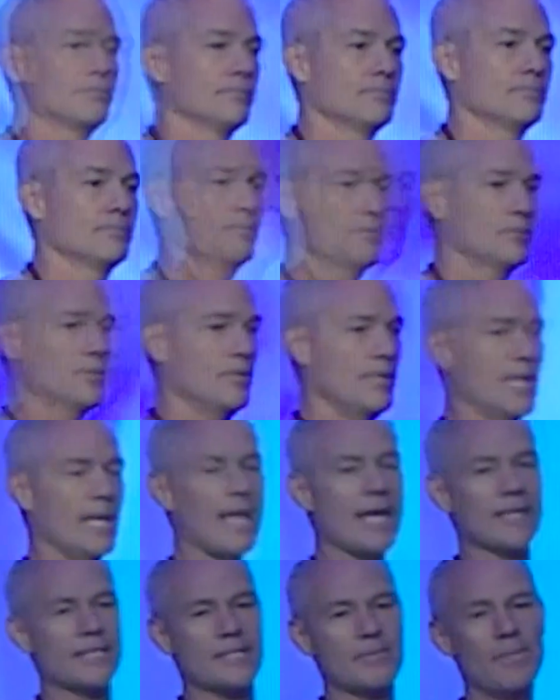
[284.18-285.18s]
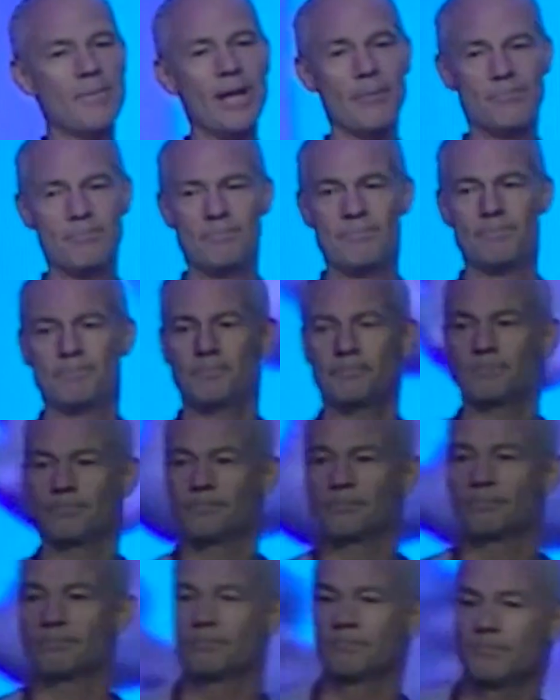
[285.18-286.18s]
So they locked him up.
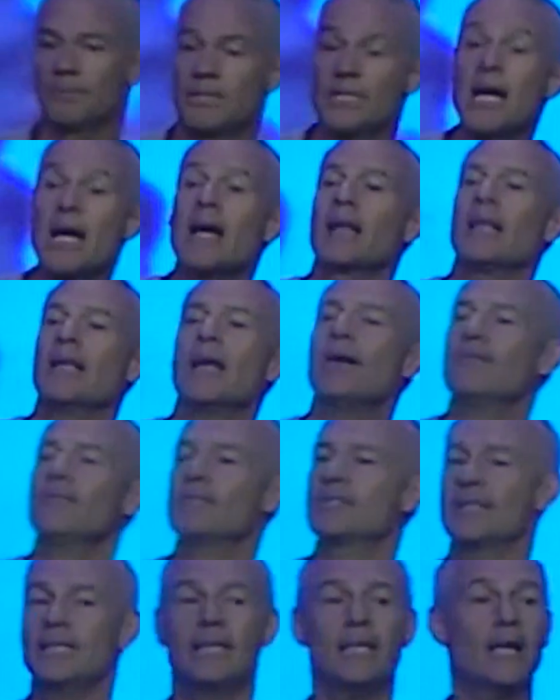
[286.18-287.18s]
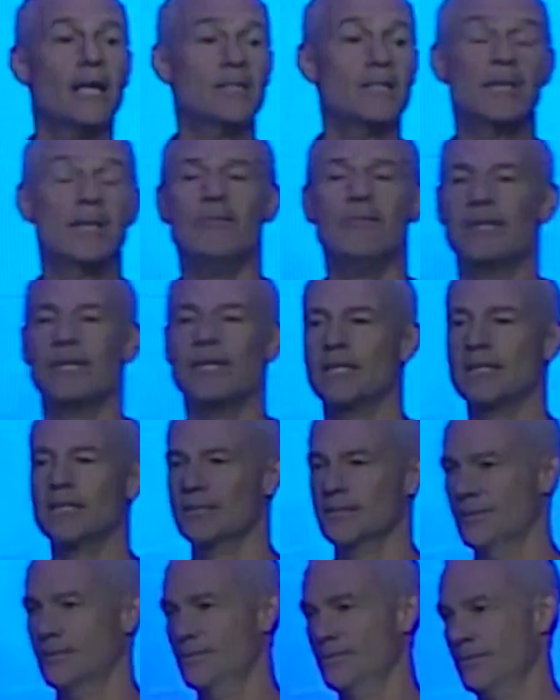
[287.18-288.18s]
Doc lost everything.
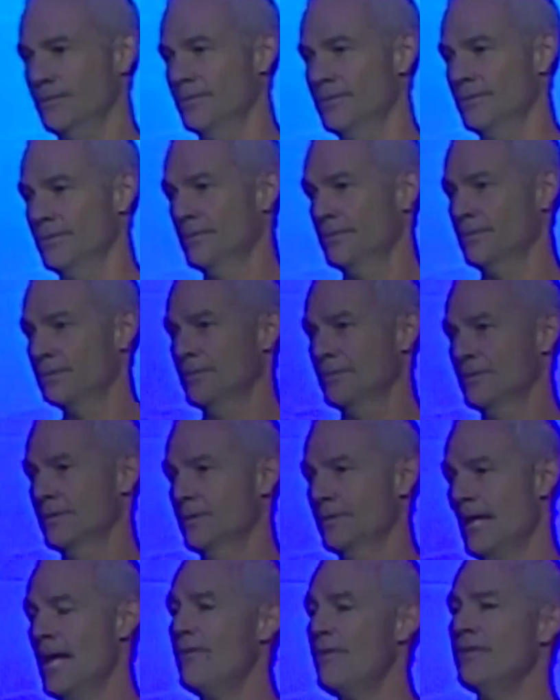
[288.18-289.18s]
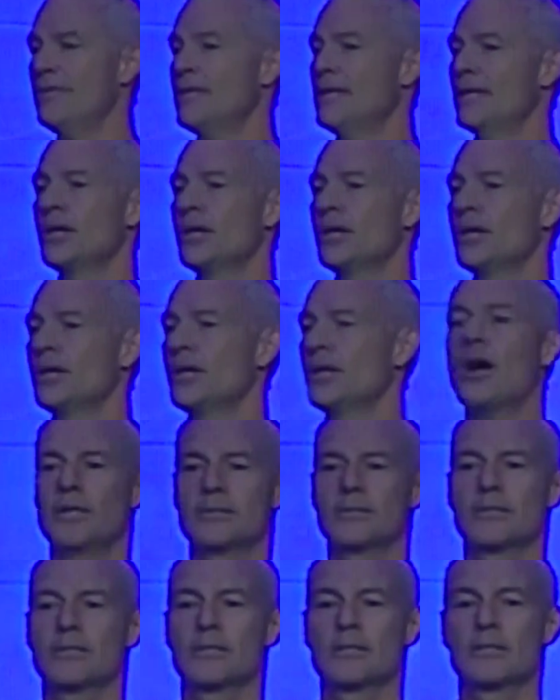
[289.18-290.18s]
Everything gone.
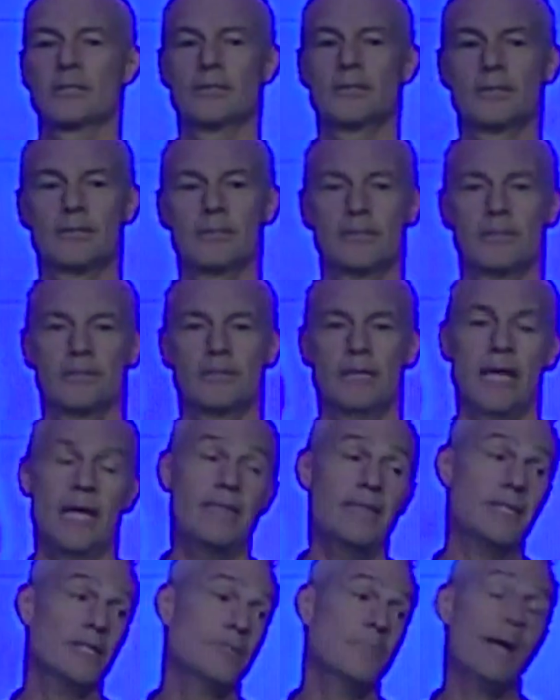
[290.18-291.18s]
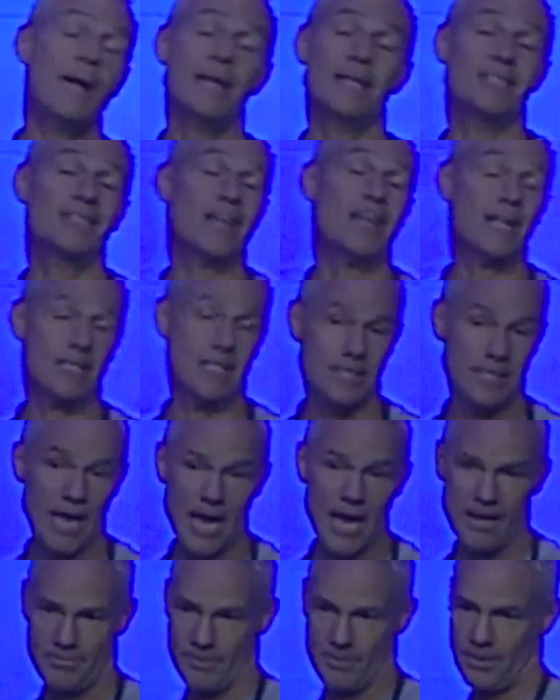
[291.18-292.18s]
And this man has not
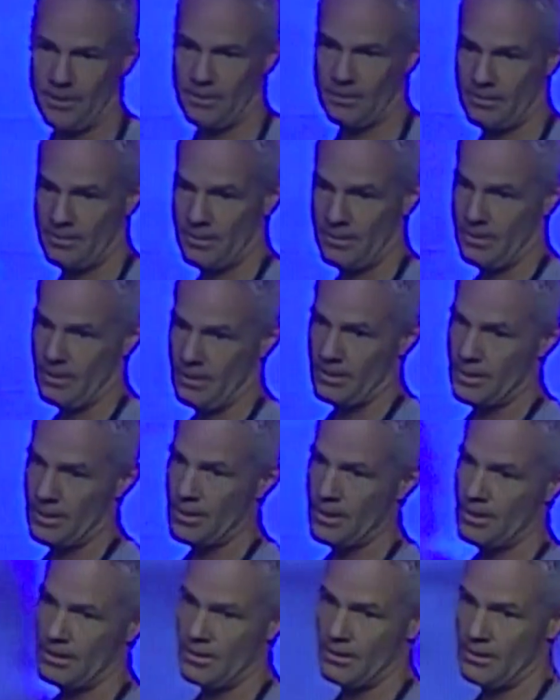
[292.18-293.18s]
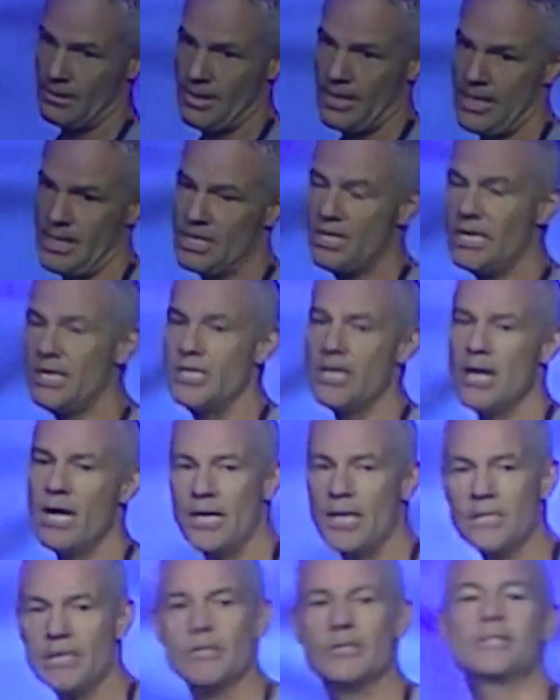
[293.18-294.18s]
stopped. And you need to
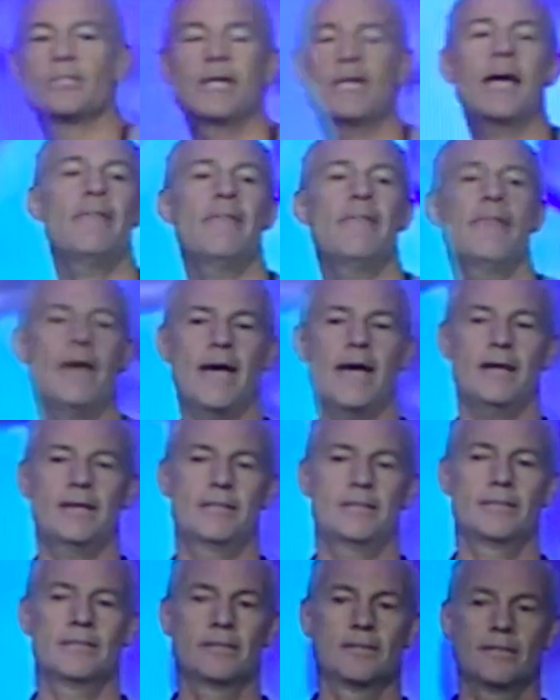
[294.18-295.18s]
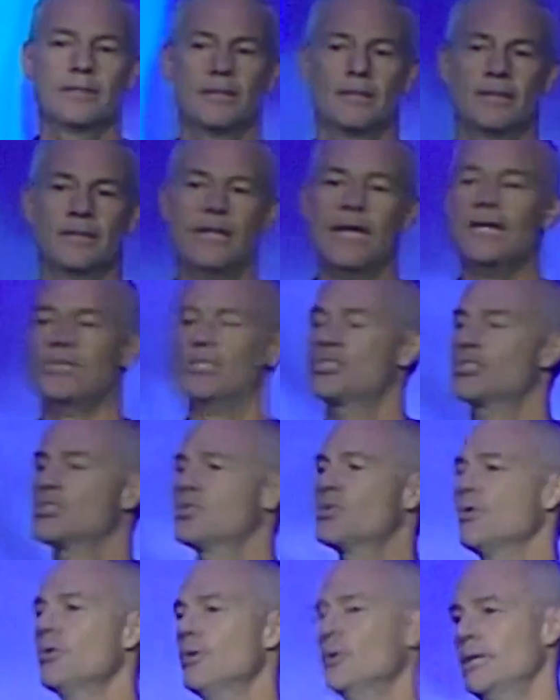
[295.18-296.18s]
understand that
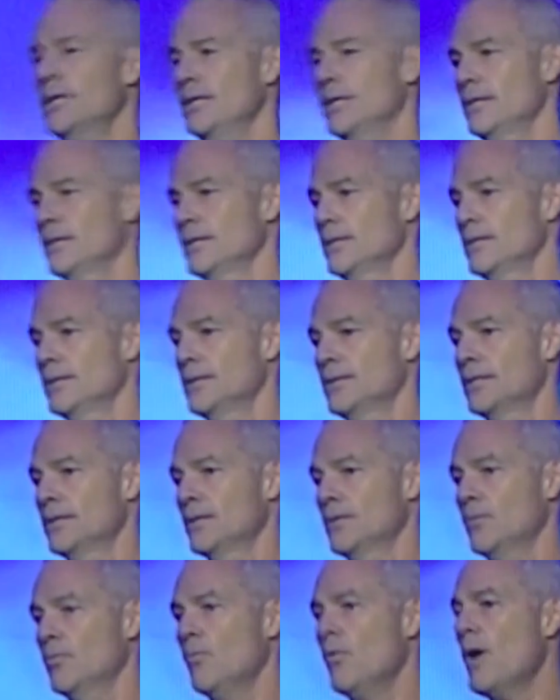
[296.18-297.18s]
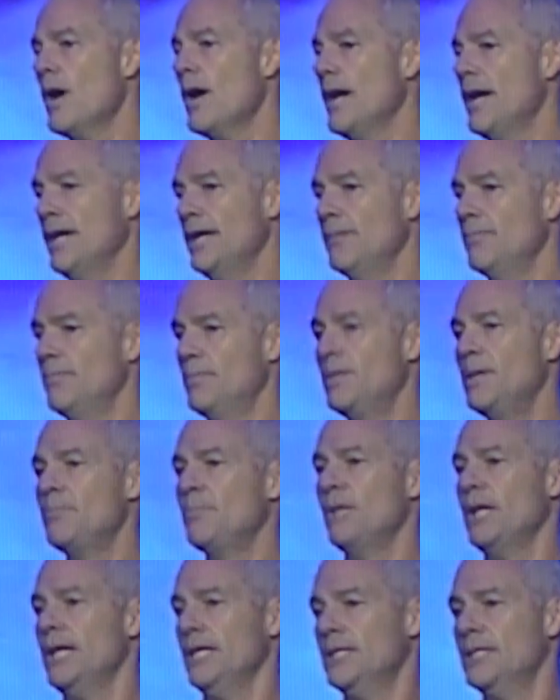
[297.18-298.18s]
story. Why people
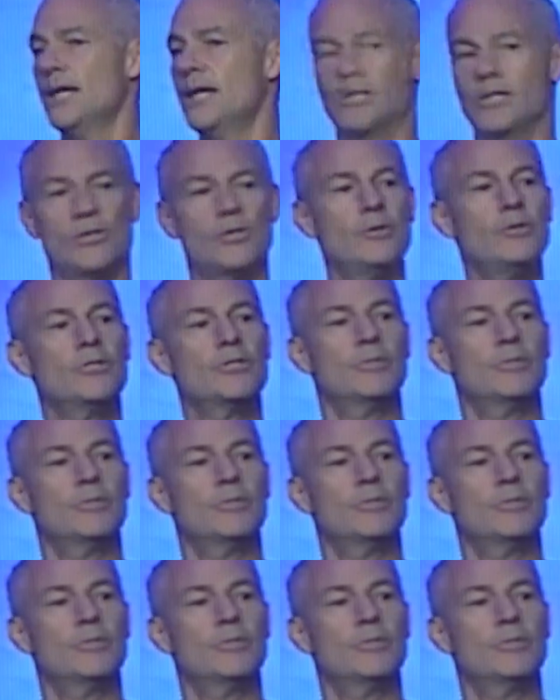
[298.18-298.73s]
like Doc Nuzum